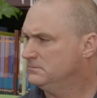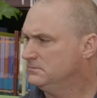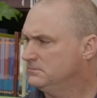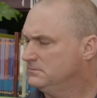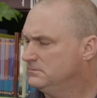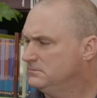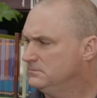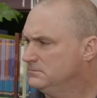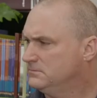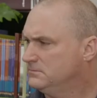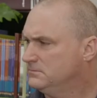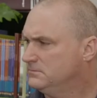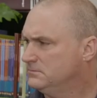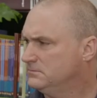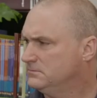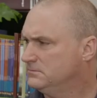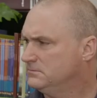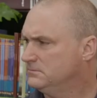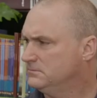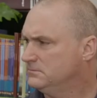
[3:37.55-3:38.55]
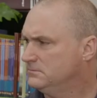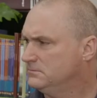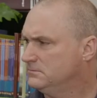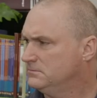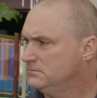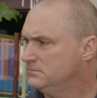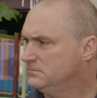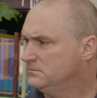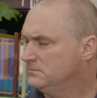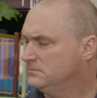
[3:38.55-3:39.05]

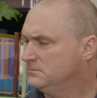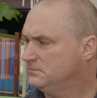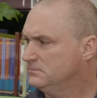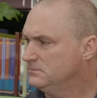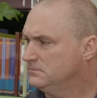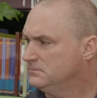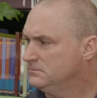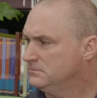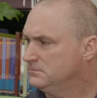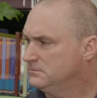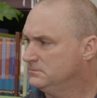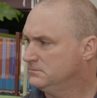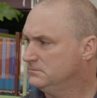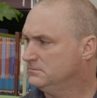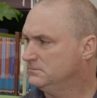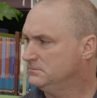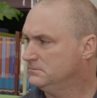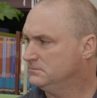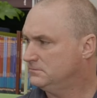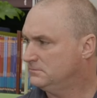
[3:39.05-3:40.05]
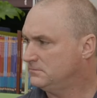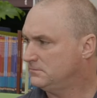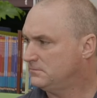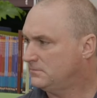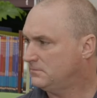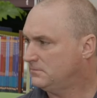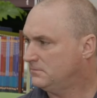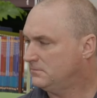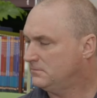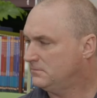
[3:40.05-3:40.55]

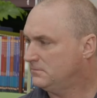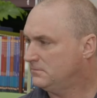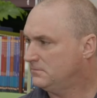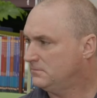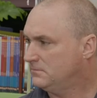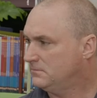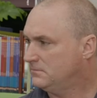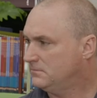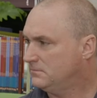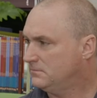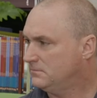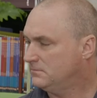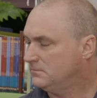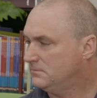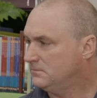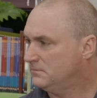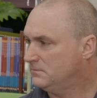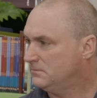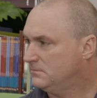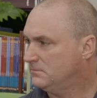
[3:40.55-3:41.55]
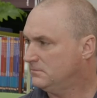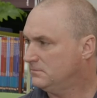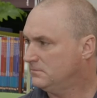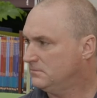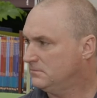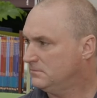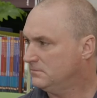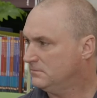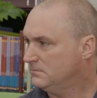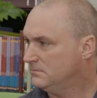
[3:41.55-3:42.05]

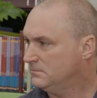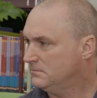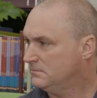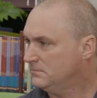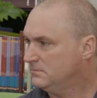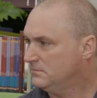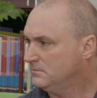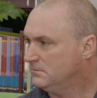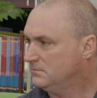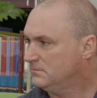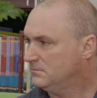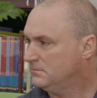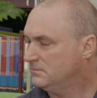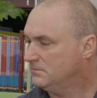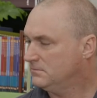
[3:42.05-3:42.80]
The person shown says nothing.